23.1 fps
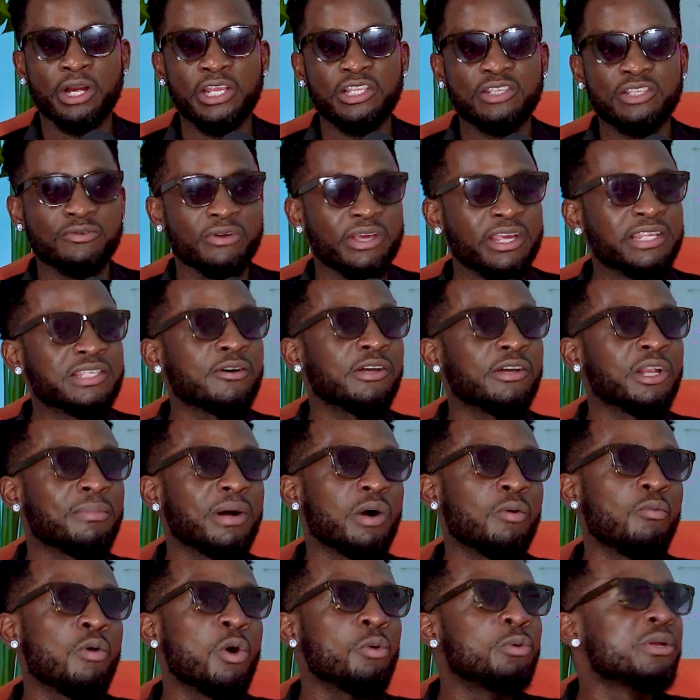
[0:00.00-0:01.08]
to. It's all about
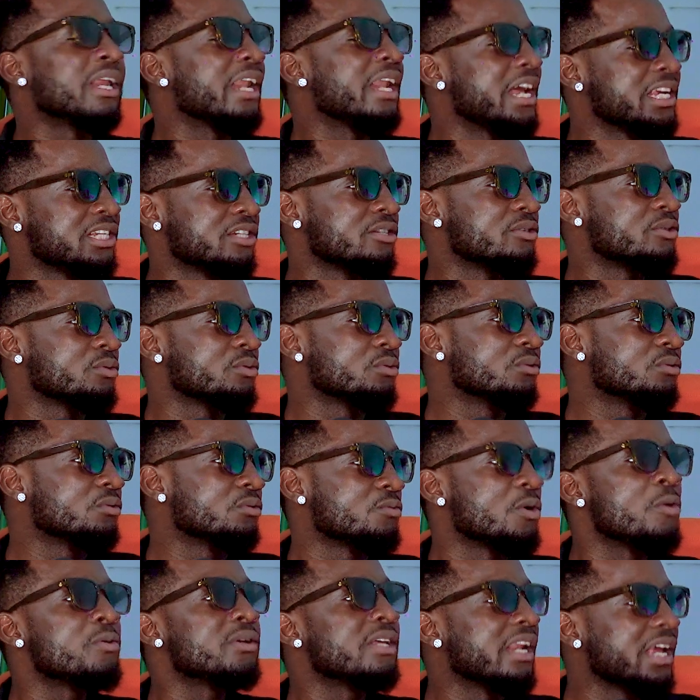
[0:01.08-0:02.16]
what would Elijah do?
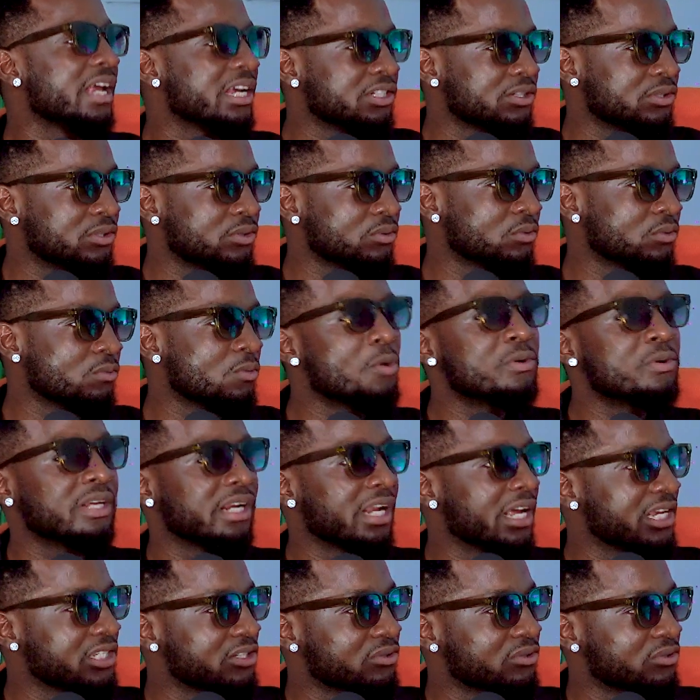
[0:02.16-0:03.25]
What would Elijah do? What would
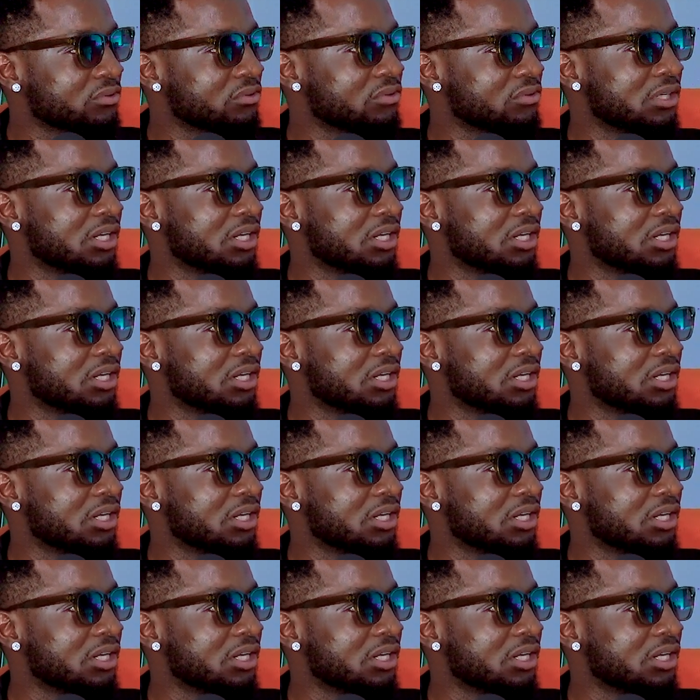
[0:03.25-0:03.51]
Elijah do?